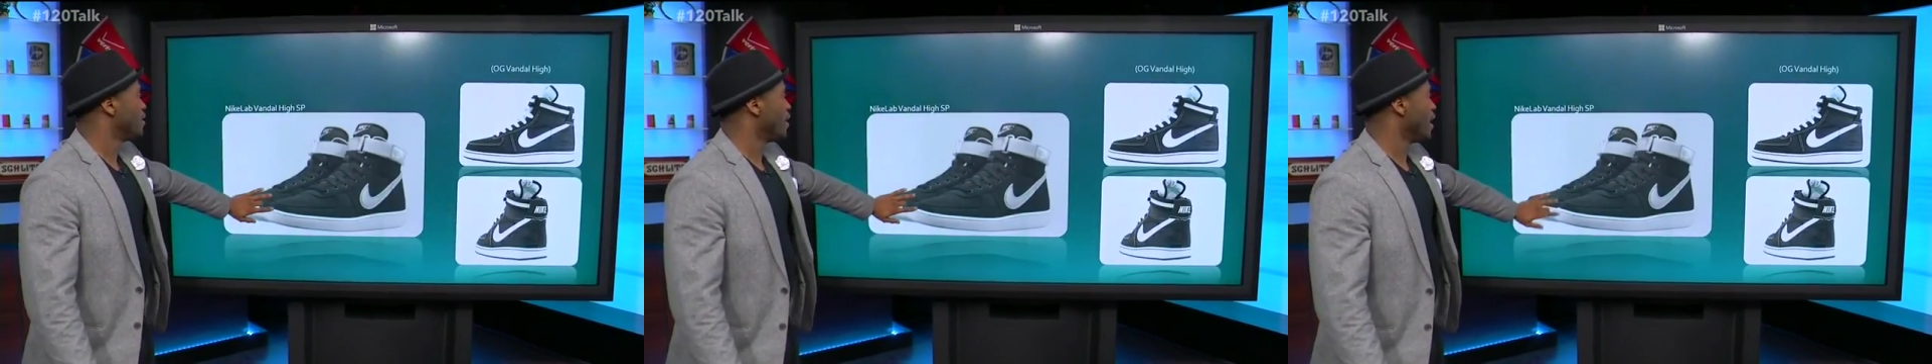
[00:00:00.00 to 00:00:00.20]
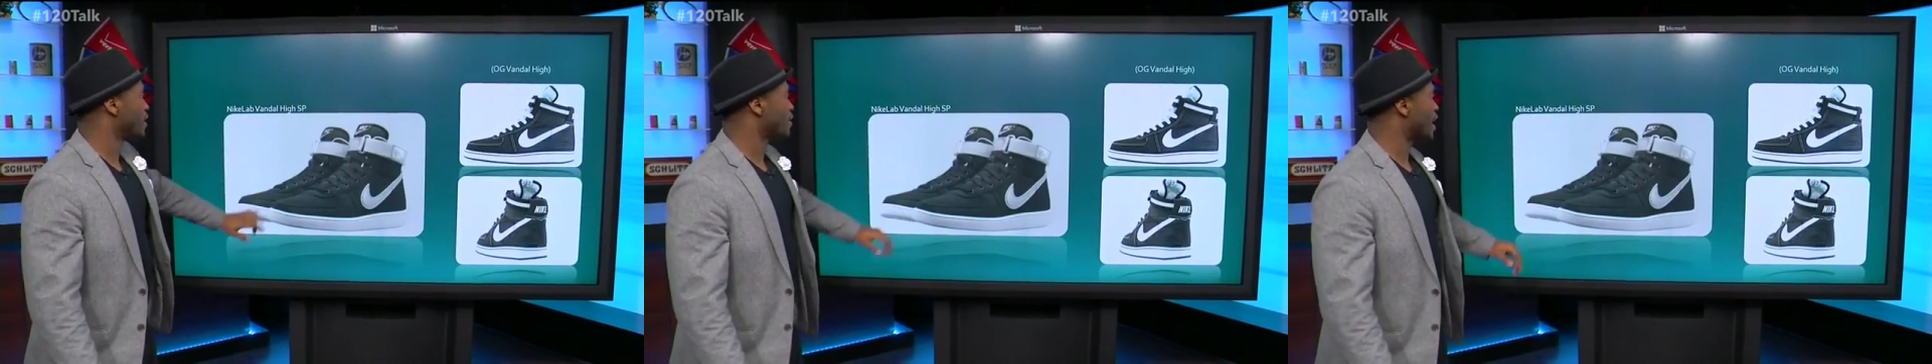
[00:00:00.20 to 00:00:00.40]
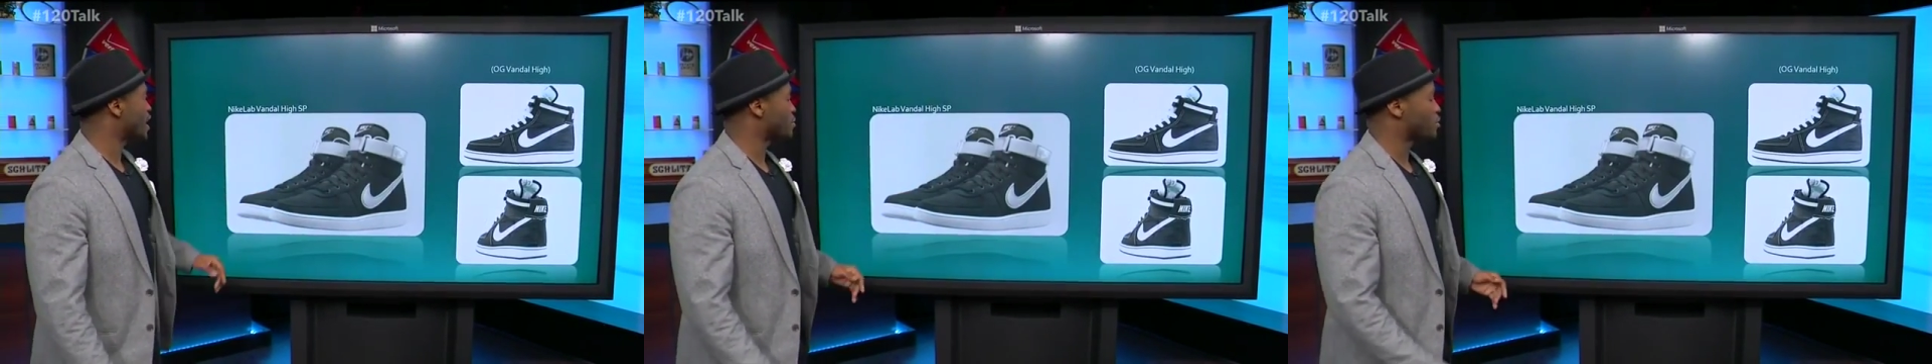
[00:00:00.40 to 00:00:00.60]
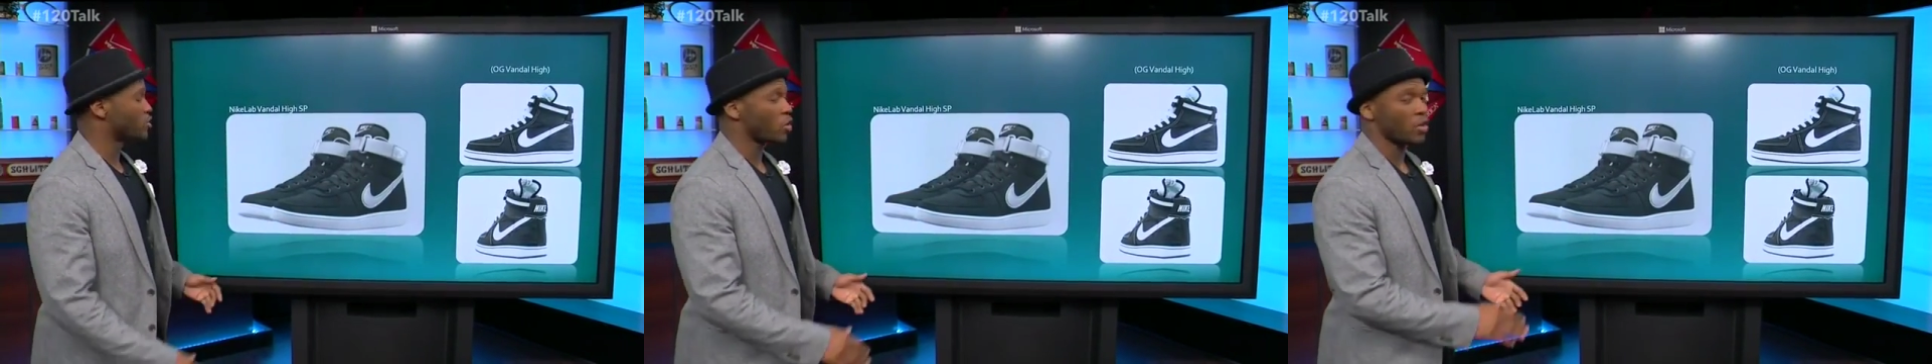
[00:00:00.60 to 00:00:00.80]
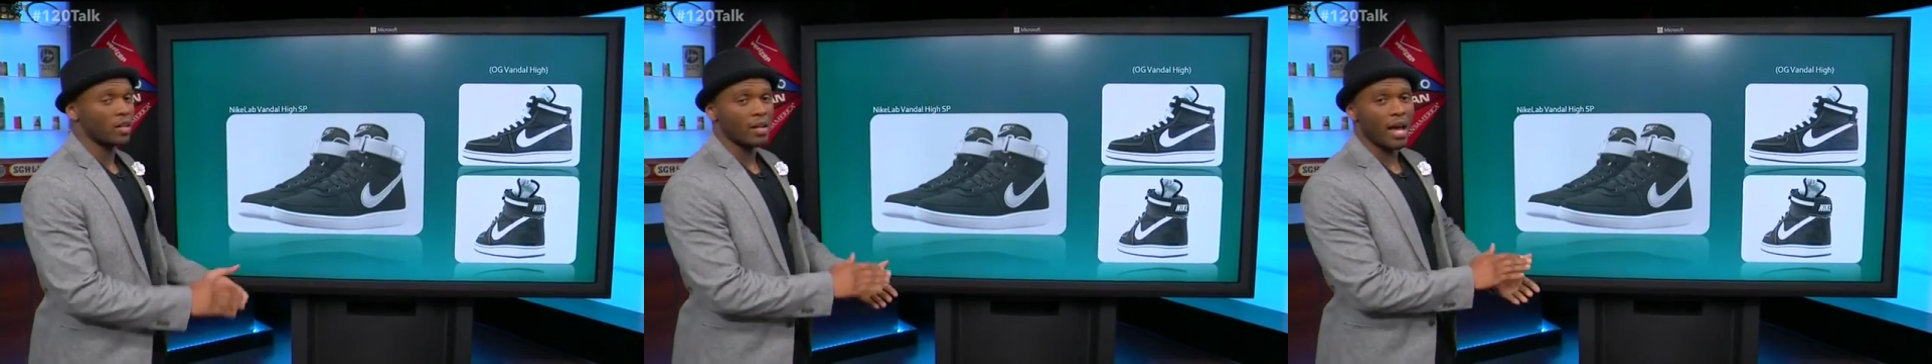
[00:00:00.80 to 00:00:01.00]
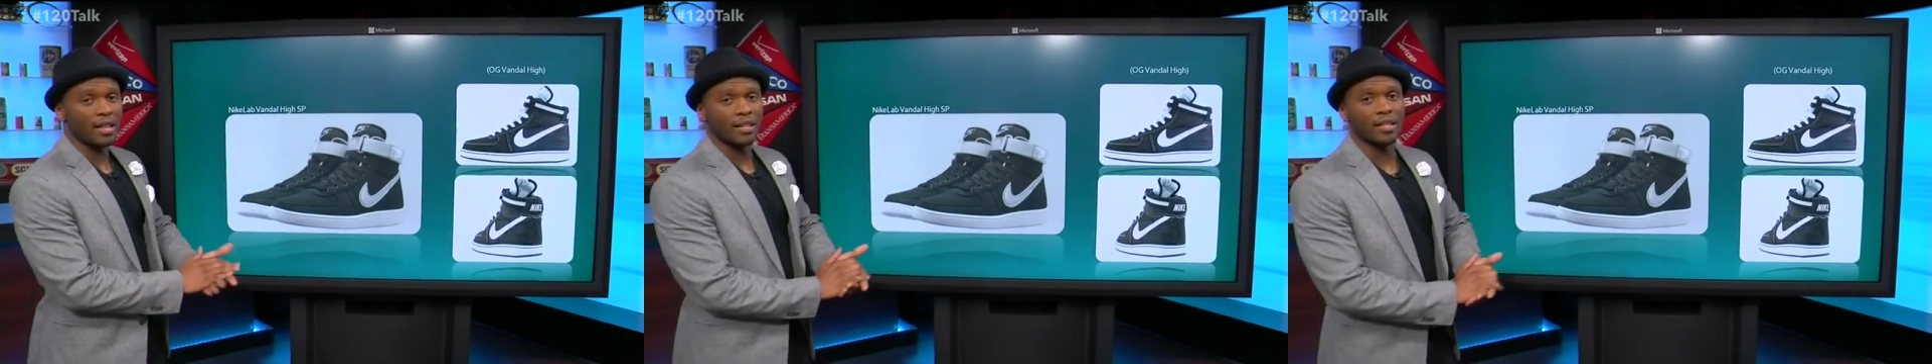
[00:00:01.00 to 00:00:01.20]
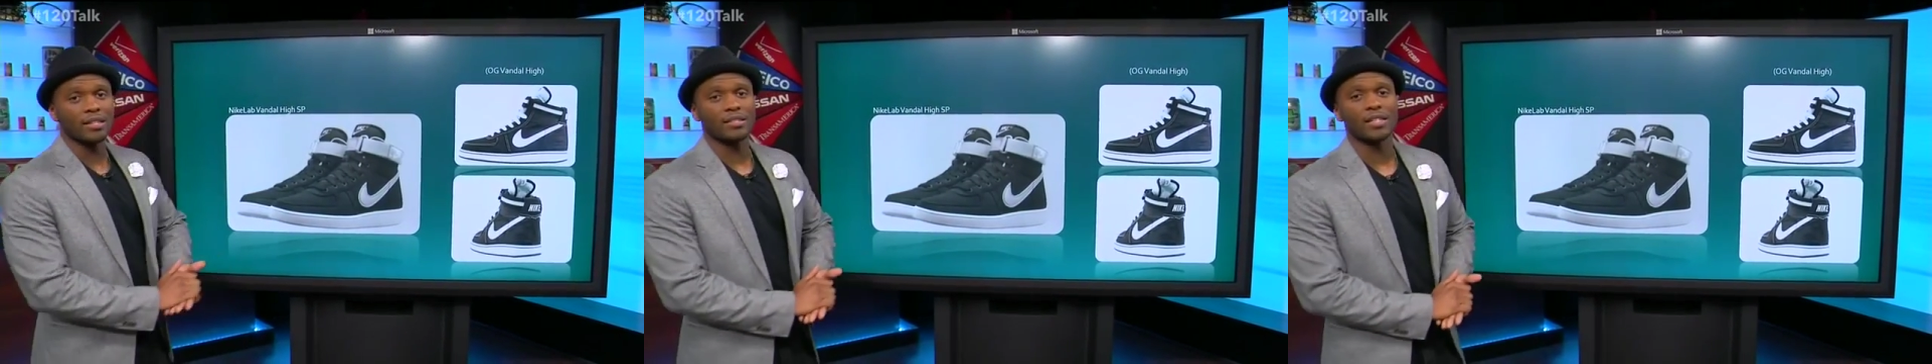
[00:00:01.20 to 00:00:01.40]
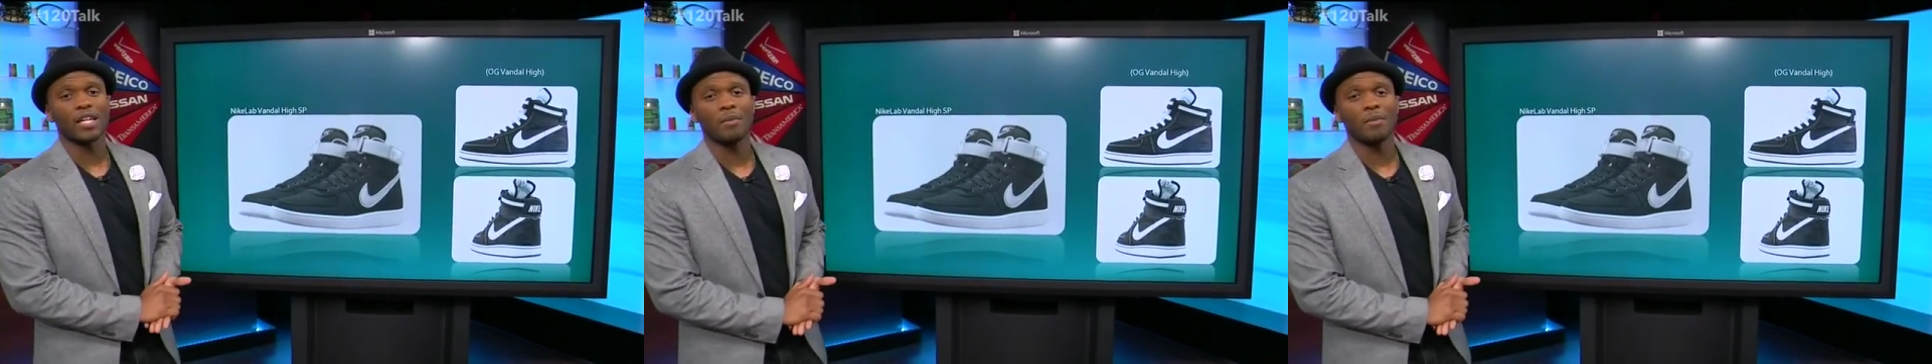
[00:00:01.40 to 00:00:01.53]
And last but certainly not least,